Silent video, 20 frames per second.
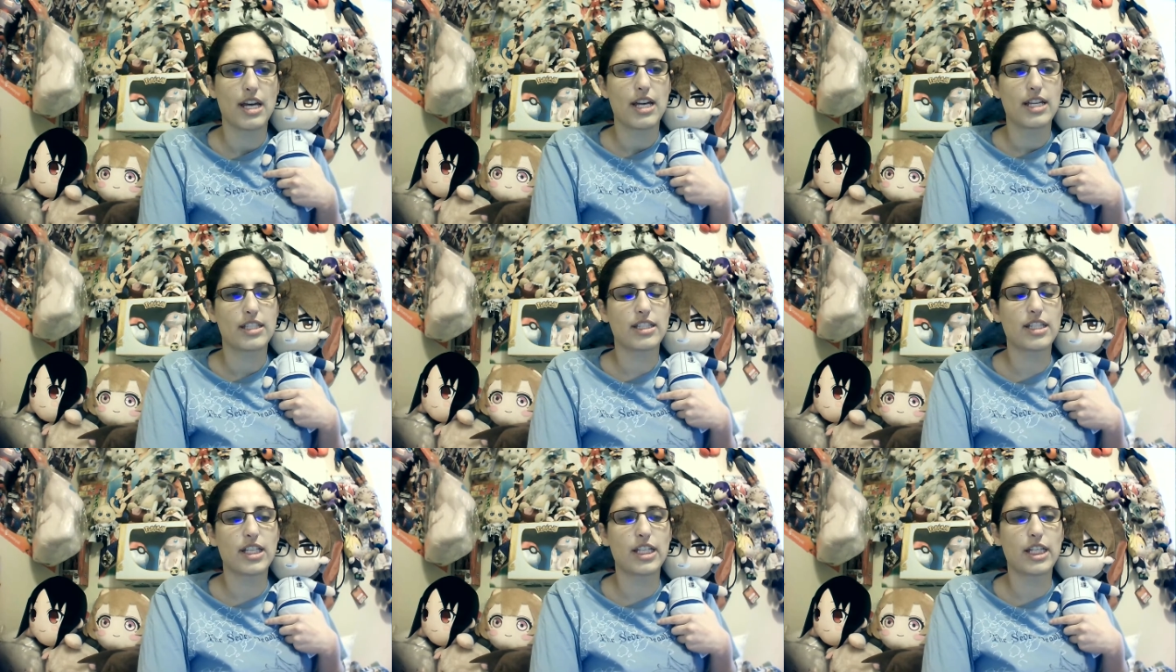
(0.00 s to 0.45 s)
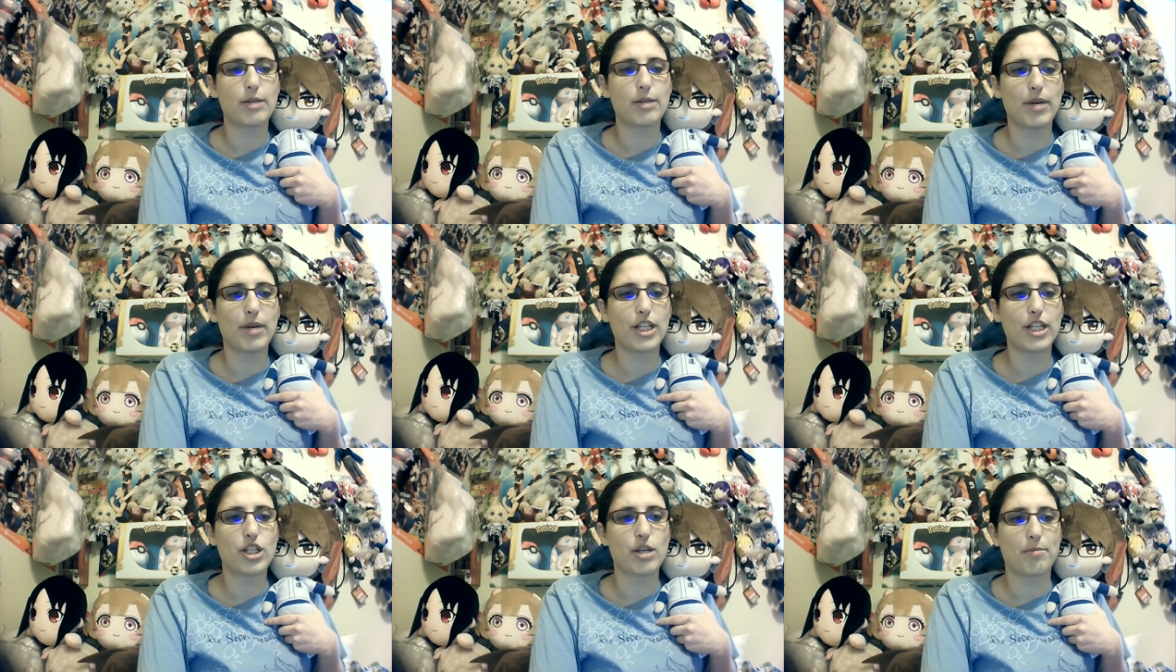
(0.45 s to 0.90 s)
Still, he
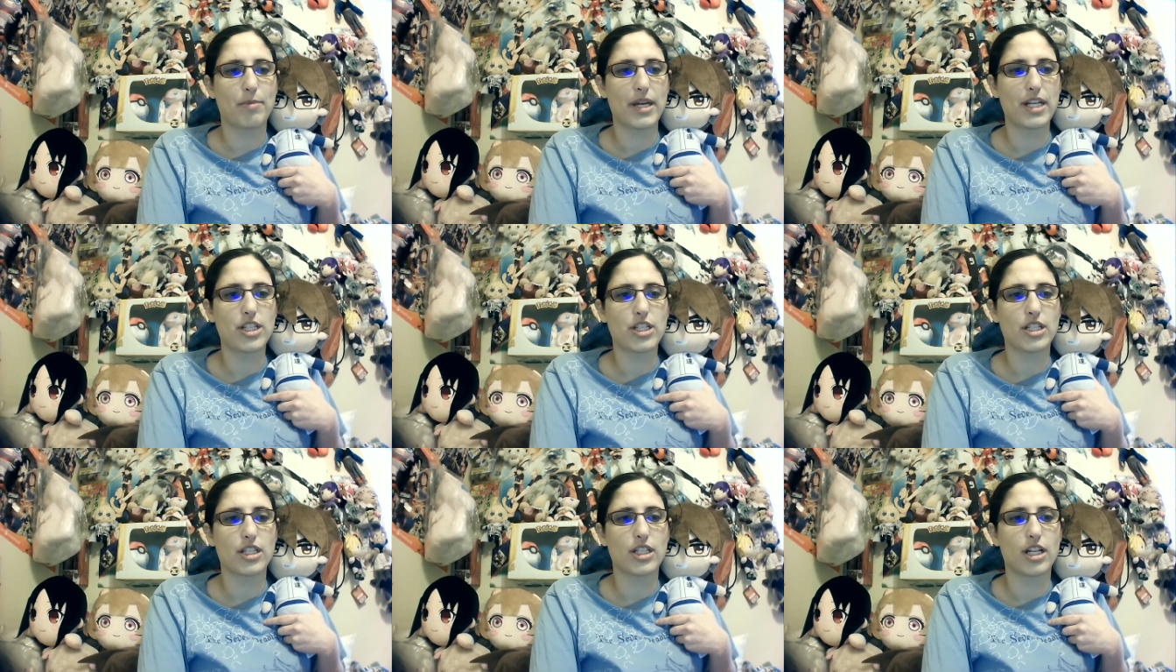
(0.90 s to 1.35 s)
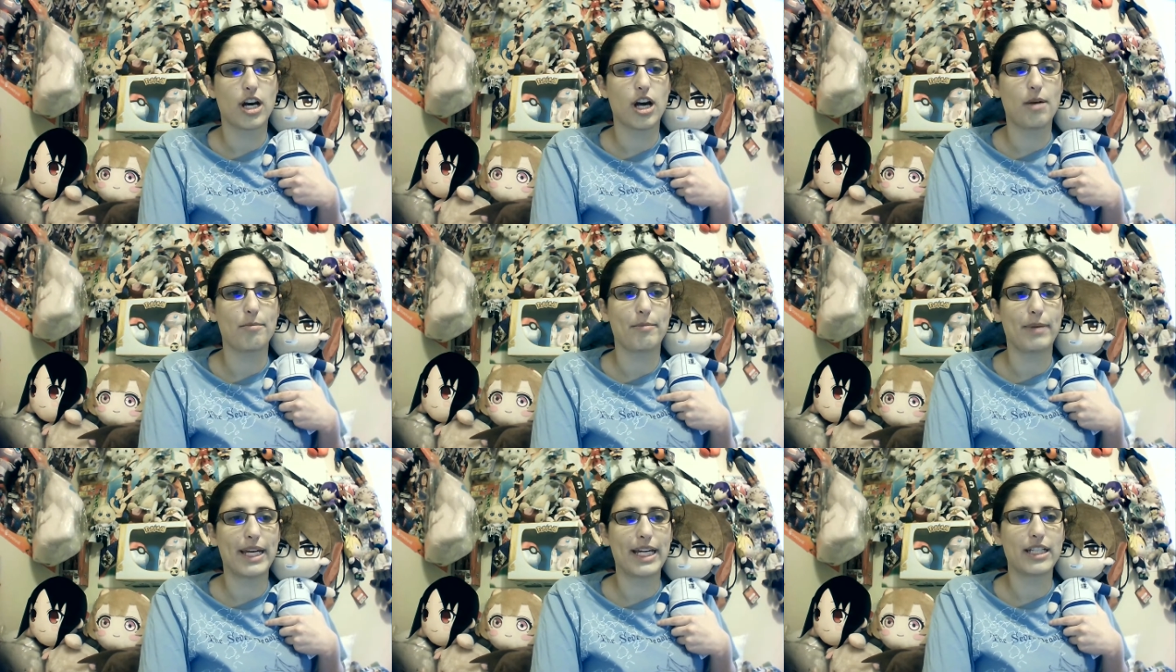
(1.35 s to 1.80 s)
managed to pitch in a
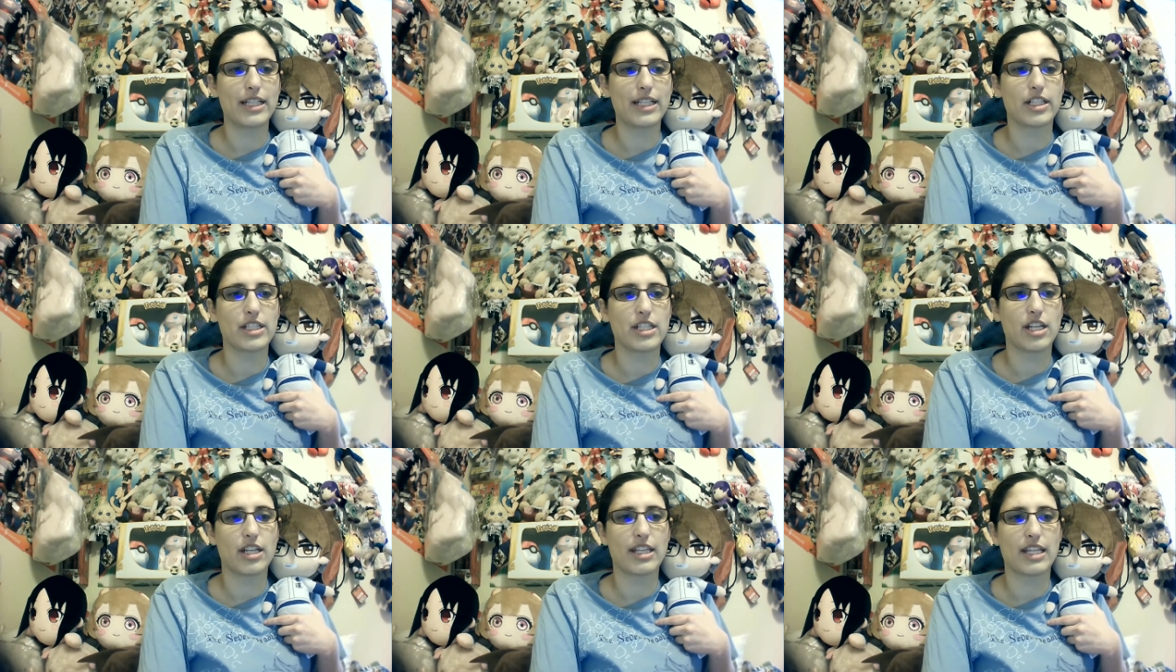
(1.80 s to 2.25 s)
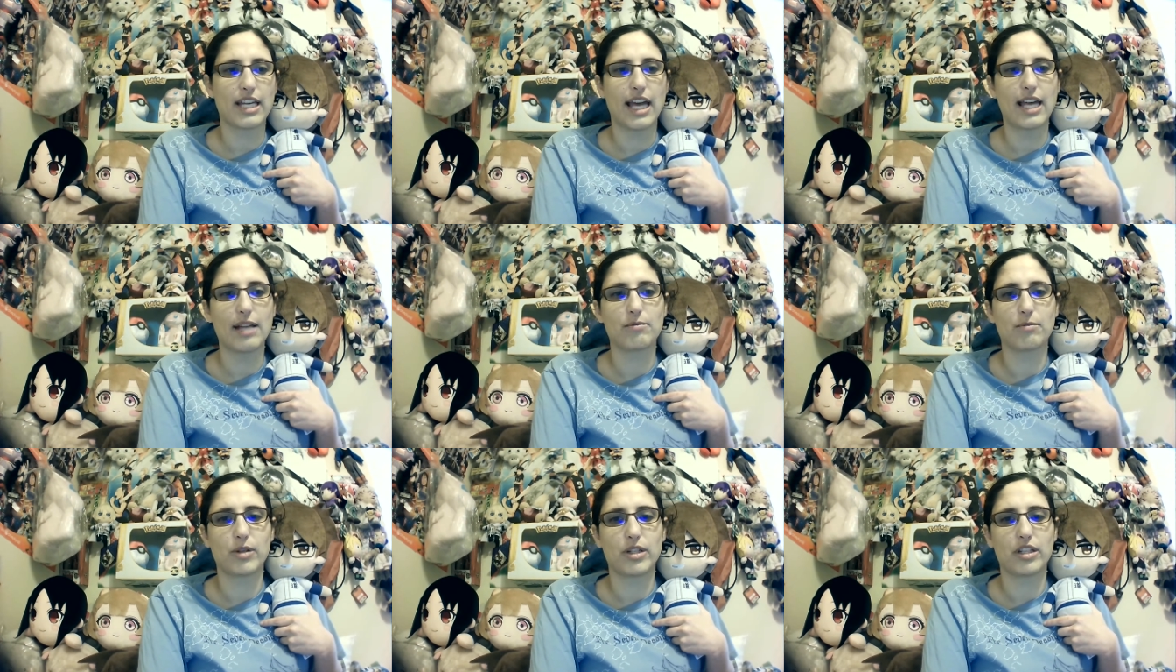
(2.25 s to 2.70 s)
calm manner until the
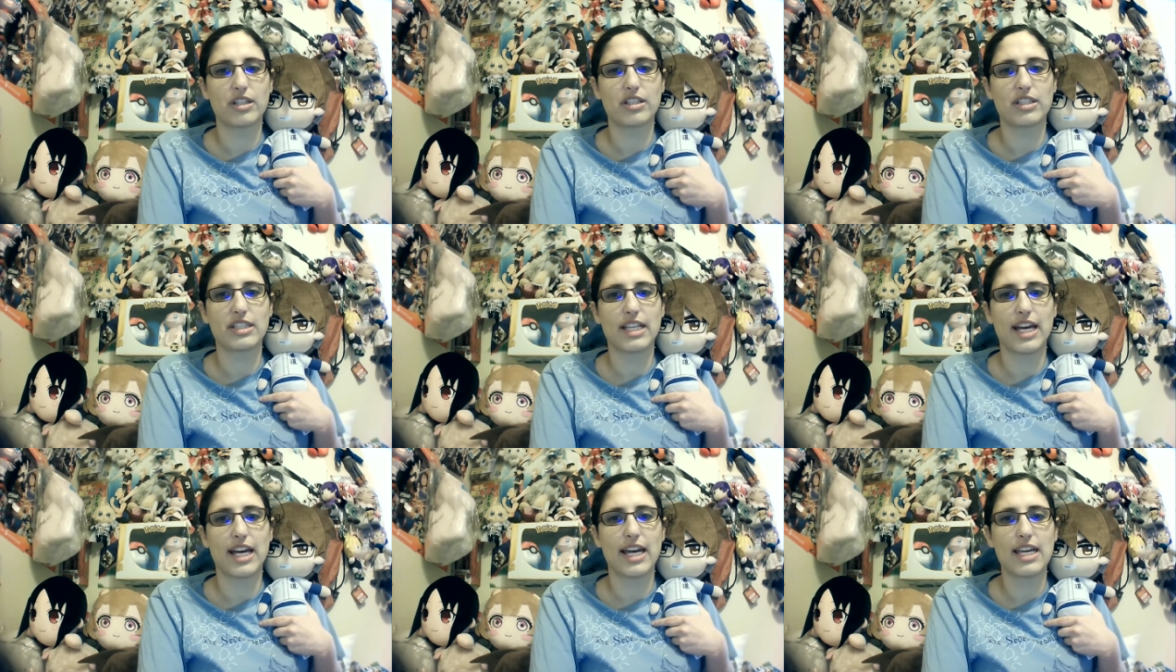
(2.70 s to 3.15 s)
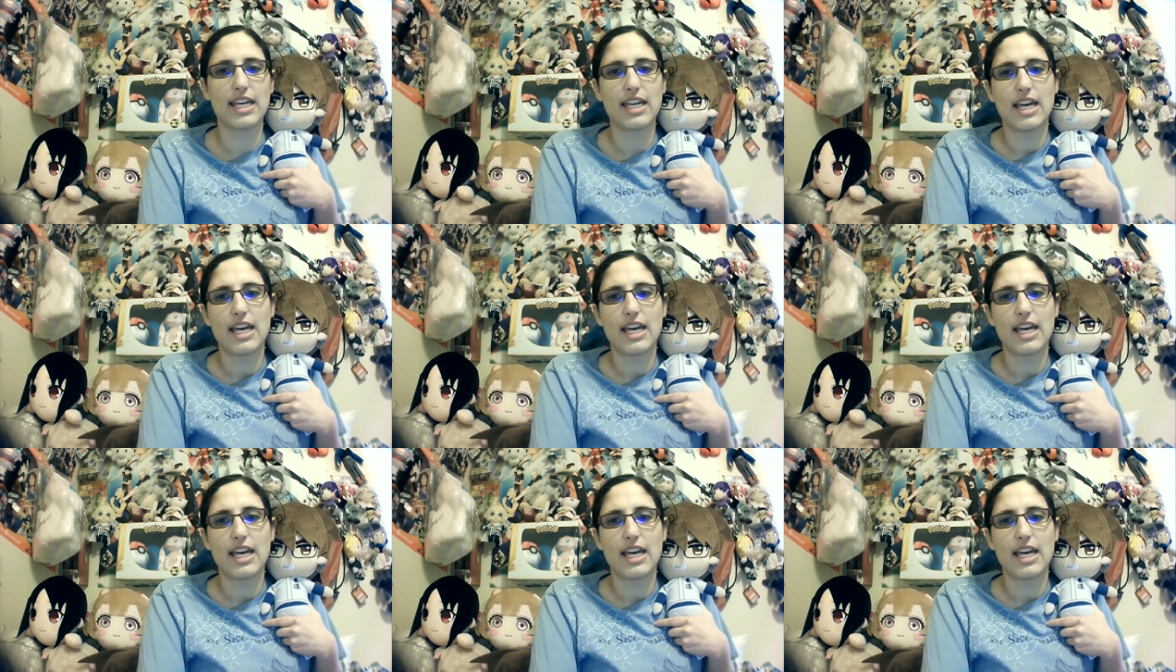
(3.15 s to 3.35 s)
end, wouldn't you say?